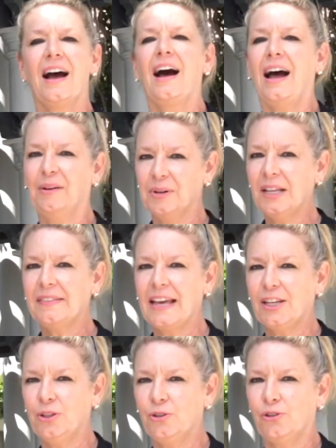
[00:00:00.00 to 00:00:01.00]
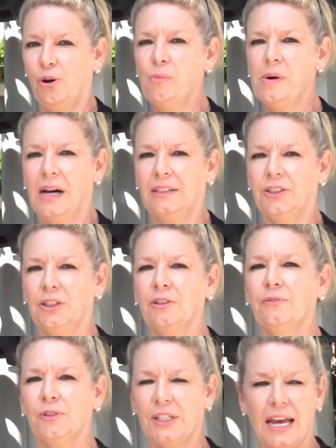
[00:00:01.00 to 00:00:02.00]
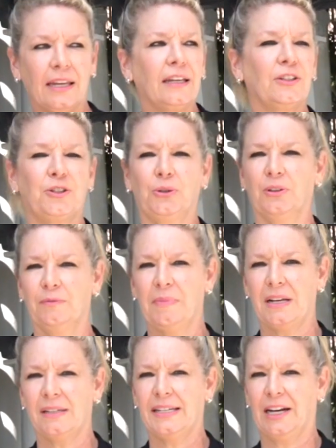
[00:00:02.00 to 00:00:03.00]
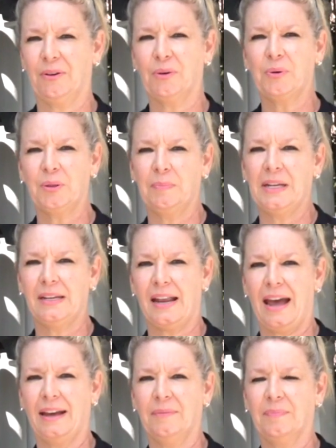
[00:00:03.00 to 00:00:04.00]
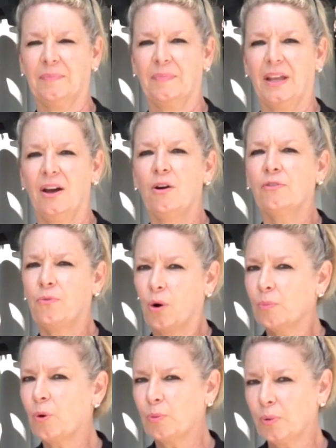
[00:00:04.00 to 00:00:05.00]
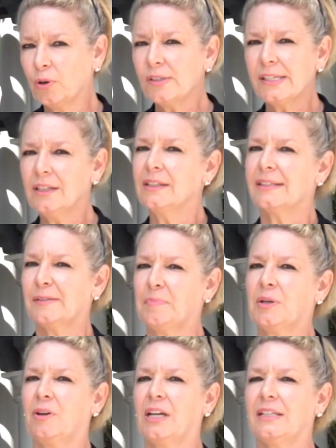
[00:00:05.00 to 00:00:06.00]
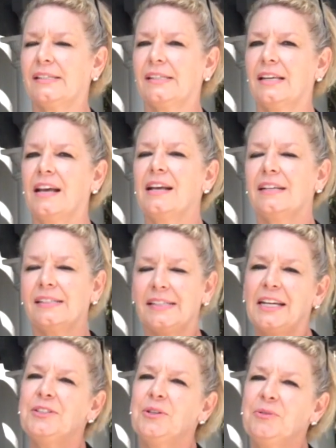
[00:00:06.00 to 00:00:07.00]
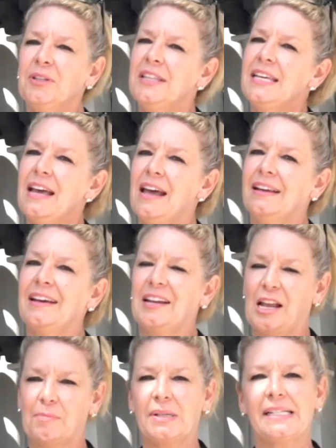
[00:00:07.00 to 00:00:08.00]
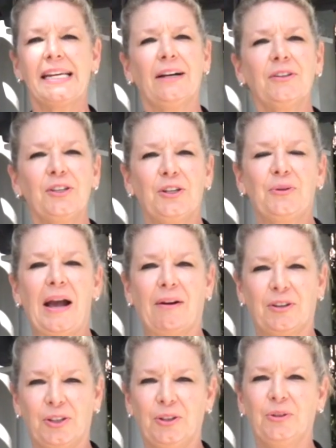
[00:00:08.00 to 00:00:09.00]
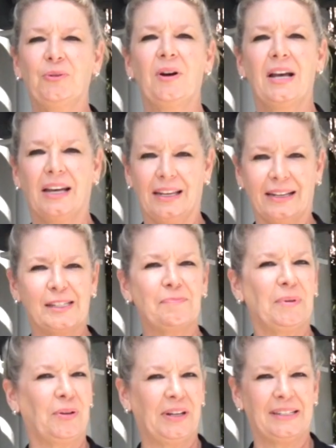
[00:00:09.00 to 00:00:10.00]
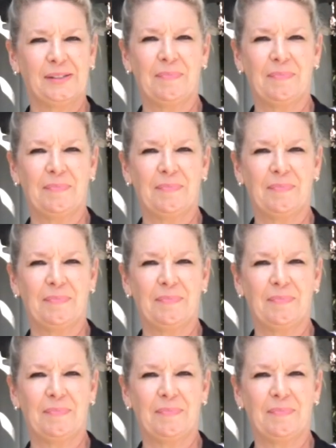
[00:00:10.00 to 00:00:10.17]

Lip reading: I want to thank you so much for taking a tour of Mediterra with me today. For a more personal experience, stay tuned at the end and I'm going to tell you how you can experience